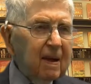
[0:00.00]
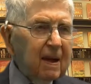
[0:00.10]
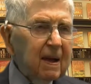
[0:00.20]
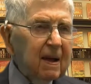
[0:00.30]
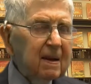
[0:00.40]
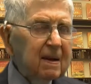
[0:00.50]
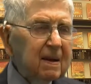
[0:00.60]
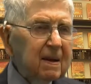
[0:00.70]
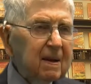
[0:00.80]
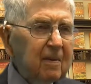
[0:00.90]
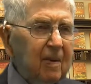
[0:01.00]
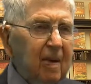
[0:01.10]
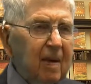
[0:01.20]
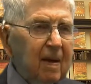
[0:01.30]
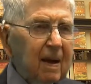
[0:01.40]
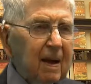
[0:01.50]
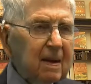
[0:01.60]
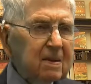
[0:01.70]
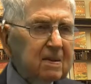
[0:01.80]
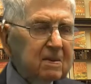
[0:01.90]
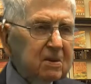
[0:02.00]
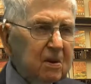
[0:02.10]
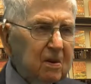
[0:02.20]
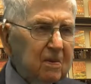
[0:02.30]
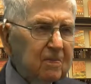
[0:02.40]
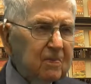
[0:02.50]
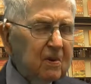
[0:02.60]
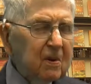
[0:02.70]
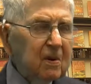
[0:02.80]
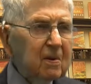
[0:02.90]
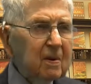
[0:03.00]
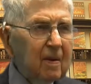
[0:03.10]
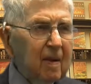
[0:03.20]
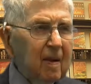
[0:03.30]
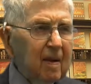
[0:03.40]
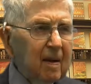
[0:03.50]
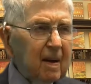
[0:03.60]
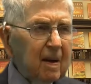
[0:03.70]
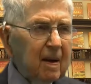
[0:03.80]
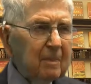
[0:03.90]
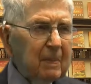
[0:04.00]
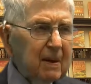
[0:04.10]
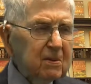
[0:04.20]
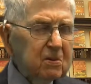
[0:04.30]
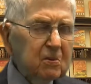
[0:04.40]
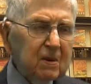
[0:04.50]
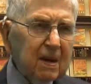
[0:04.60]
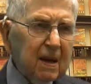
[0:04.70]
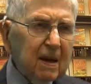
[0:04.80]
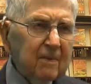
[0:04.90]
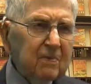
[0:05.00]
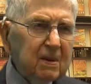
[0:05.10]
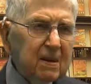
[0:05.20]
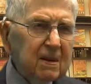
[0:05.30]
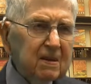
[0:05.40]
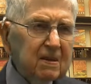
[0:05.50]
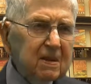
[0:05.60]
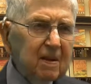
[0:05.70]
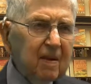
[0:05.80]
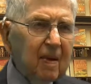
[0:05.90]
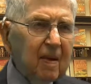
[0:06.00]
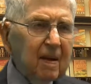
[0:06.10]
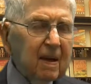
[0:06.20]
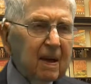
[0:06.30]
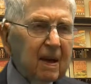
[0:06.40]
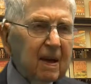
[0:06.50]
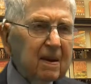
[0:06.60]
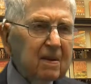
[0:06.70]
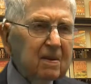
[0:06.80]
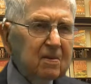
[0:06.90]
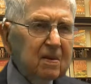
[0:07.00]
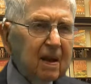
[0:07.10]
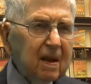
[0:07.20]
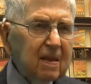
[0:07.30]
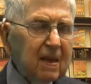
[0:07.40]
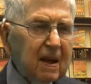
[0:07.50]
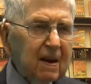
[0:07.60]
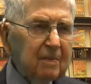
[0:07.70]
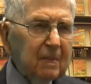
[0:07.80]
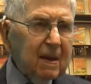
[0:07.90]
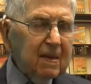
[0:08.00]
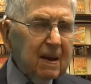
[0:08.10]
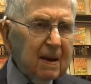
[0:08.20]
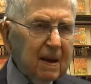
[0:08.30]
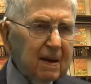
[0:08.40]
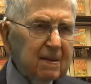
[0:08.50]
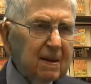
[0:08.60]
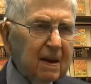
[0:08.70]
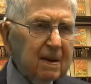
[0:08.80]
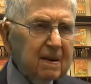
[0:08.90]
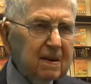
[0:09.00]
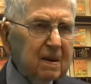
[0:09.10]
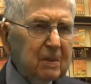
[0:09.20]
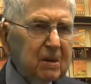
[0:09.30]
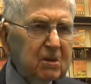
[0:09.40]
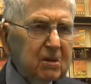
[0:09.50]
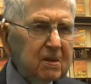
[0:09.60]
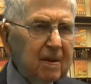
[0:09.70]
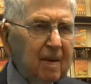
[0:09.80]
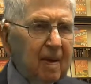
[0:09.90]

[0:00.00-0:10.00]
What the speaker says: and I served for about 2.5 years, and by then I had gotten a commission